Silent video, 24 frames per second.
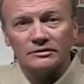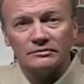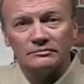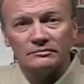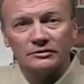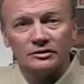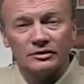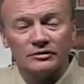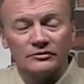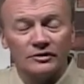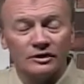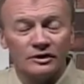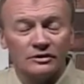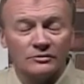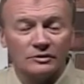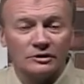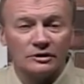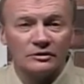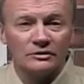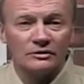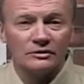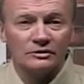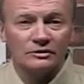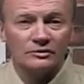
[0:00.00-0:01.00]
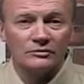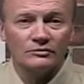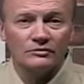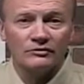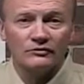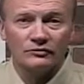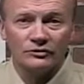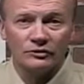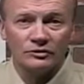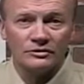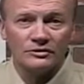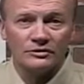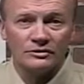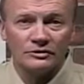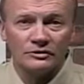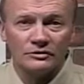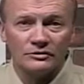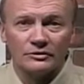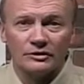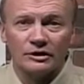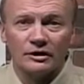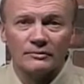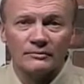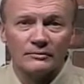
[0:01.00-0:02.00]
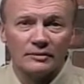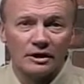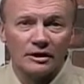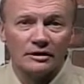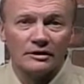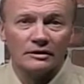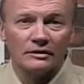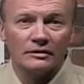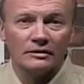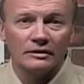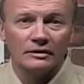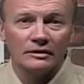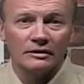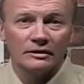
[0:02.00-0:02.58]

But the things we can do before surgery are many.